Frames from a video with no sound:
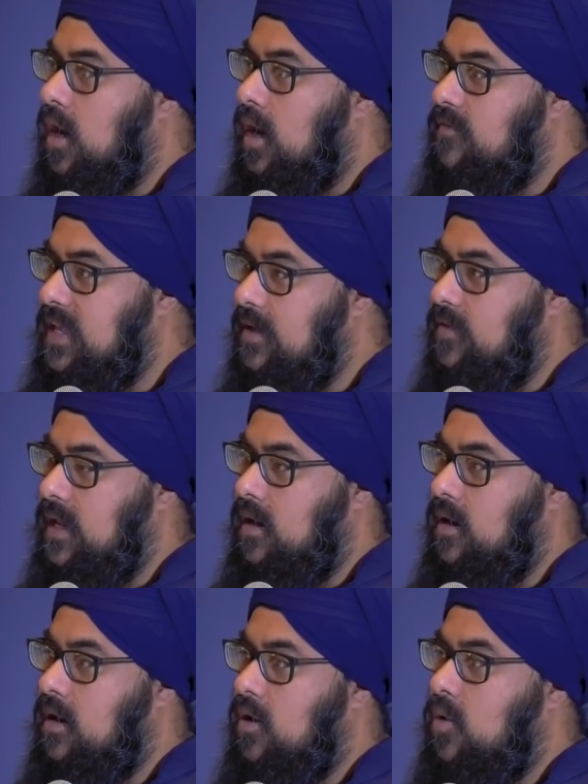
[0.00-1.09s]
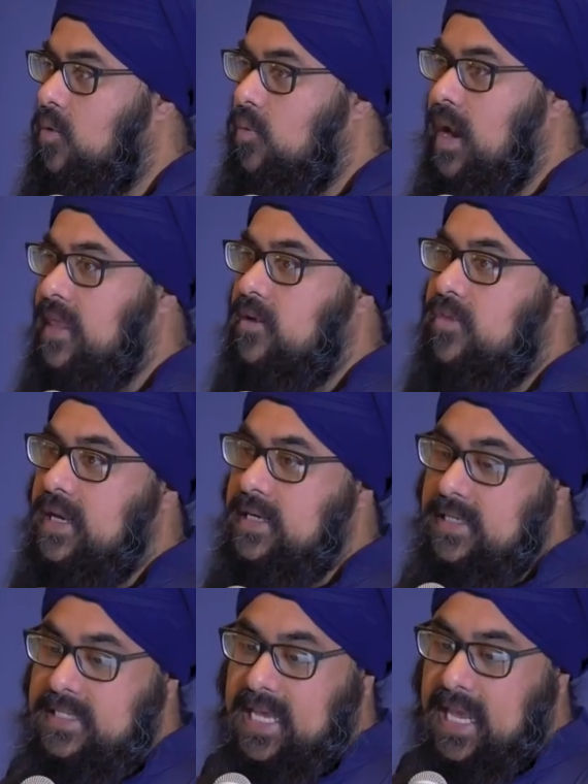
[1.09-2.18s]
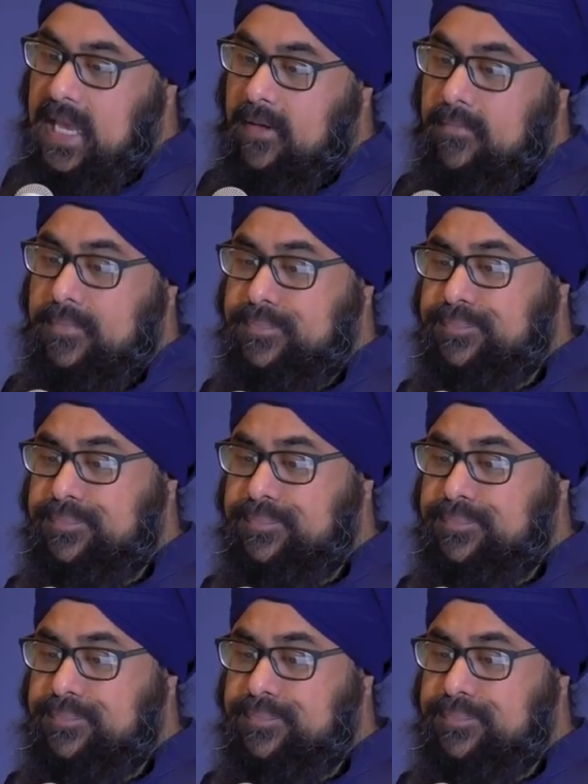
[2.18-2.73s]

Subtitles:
of giving rather than taking.